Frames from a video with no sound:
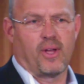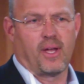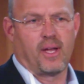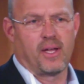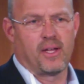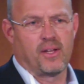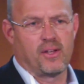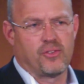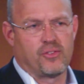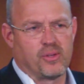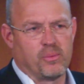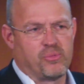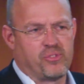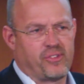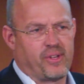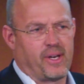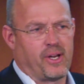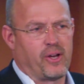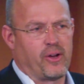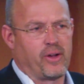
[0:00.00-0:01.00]
a
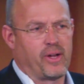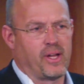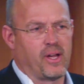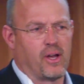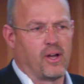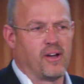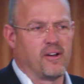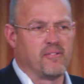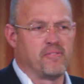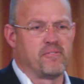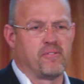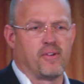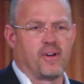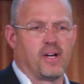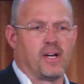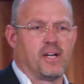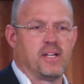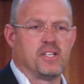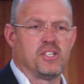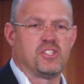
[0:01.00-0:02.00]
subsidiary of
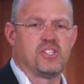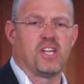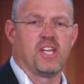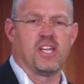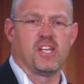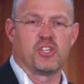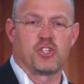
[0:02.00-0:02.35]
D E.